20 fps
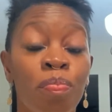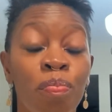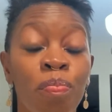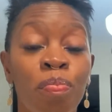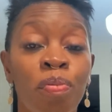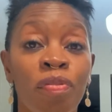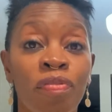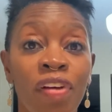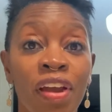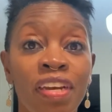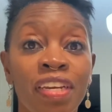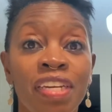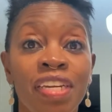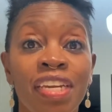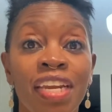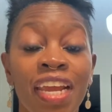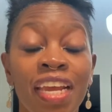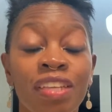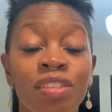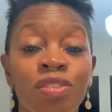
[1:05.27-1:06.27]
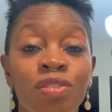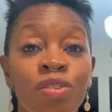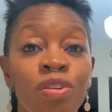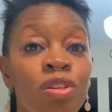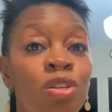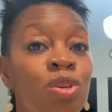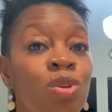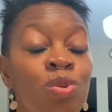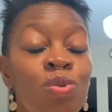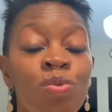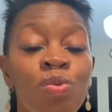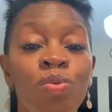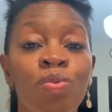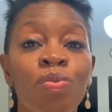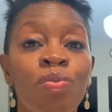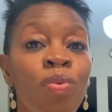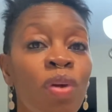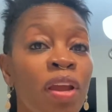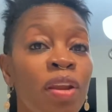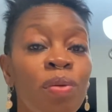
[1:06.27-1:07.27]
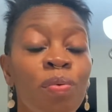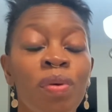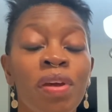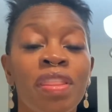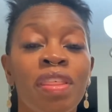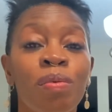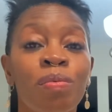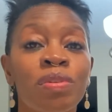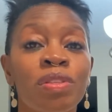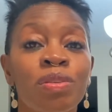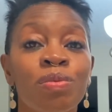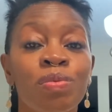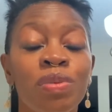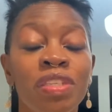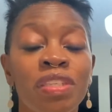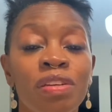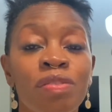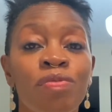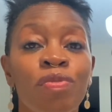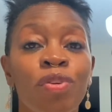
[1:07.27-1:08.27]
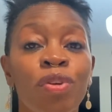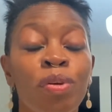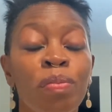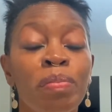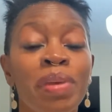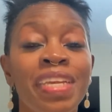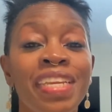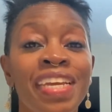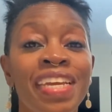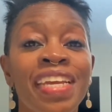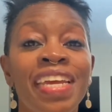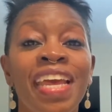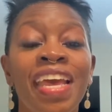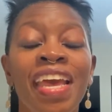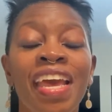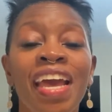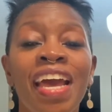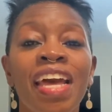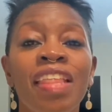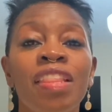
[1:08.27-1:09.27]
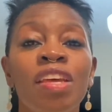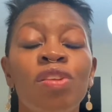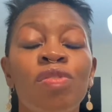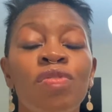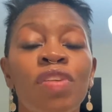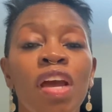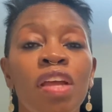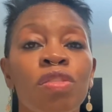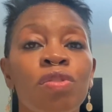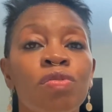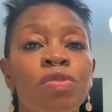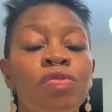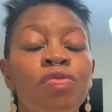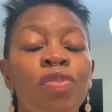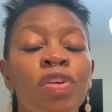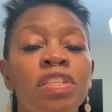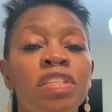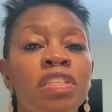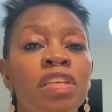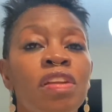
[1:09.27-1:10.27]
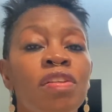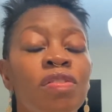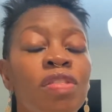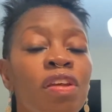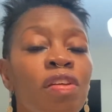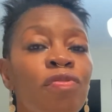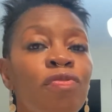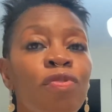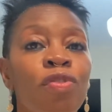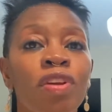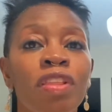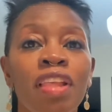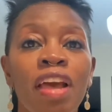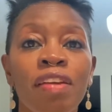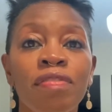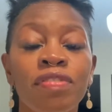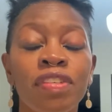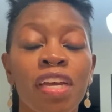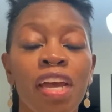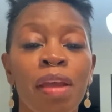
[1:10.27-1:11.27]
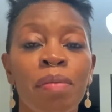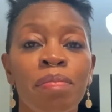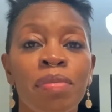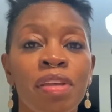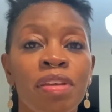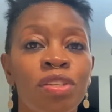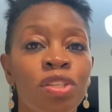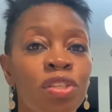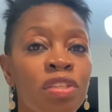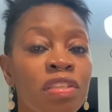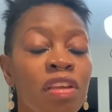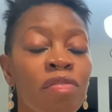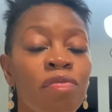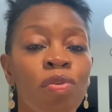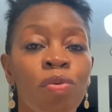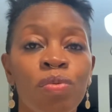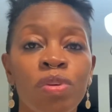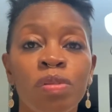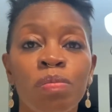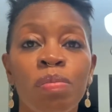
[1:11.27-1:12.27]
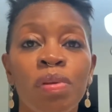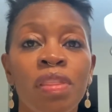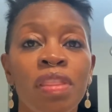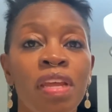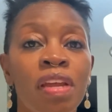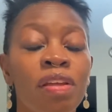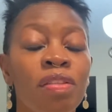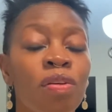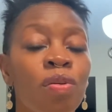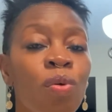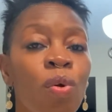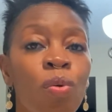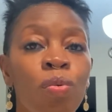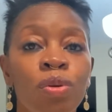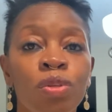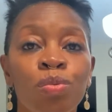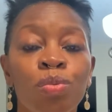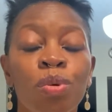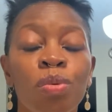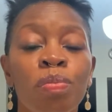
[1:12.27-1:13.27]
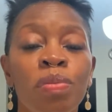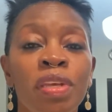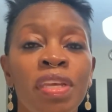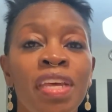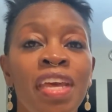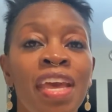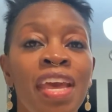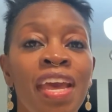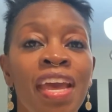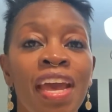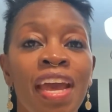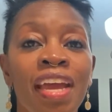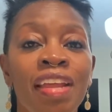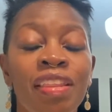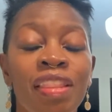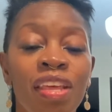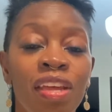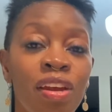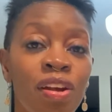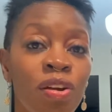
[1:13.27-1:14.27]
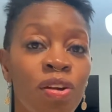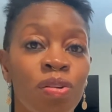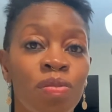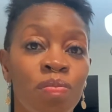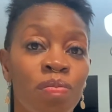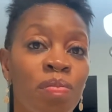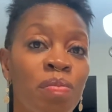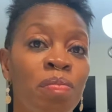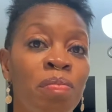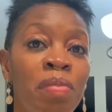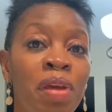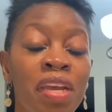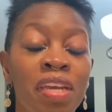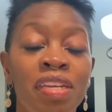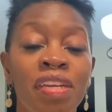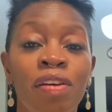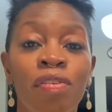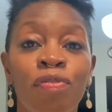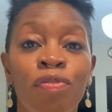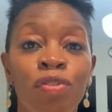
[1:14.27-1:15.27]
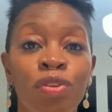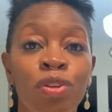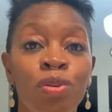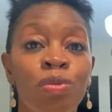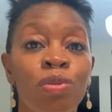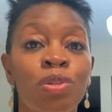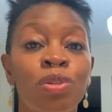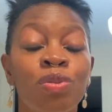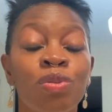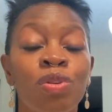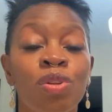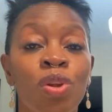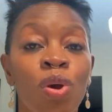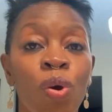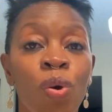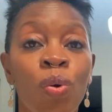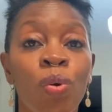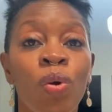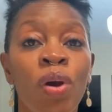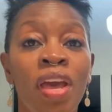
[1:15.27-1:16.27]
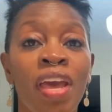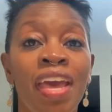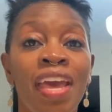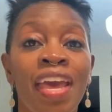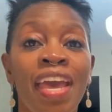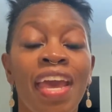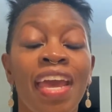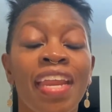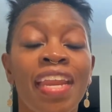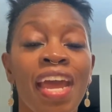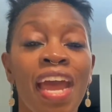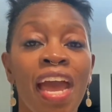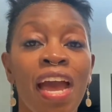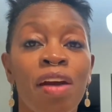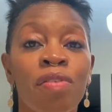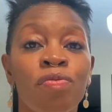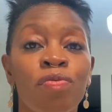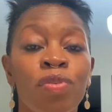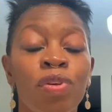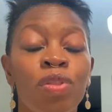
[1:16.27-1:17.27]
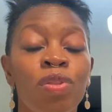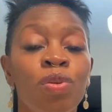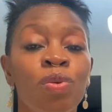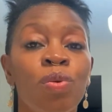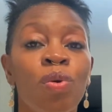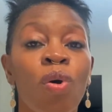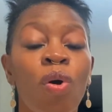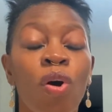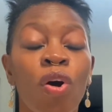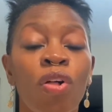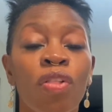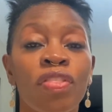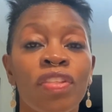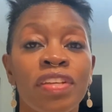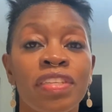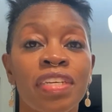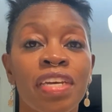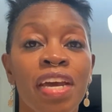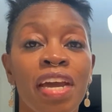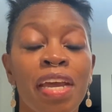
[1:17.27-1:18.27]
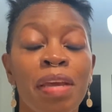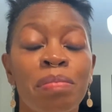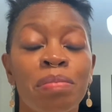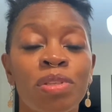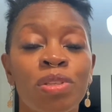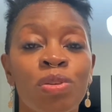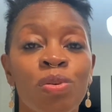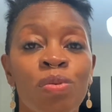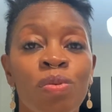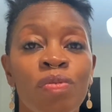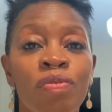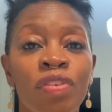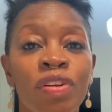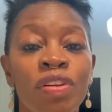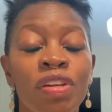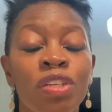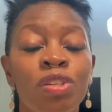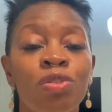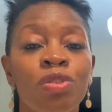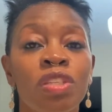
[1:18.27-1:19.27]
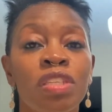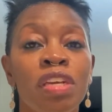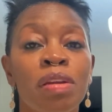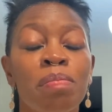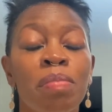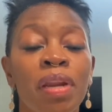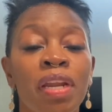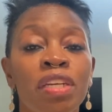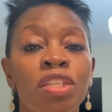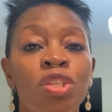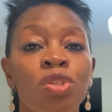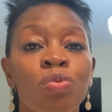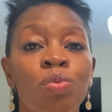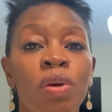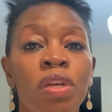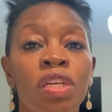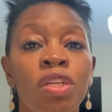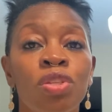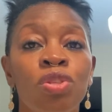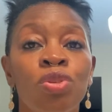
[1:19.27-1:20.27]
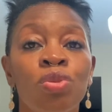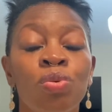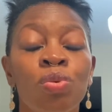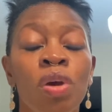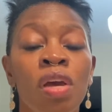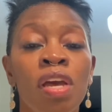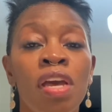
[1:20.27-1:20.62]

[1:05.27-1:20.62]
provided an answer, and you knew right away that was the reason for your meeting. And then you've got those friends that are there for a lifetime. They just have always been there, they always will be, and they are made for you to know and have with you all the time. So very interesting. But I just wanted to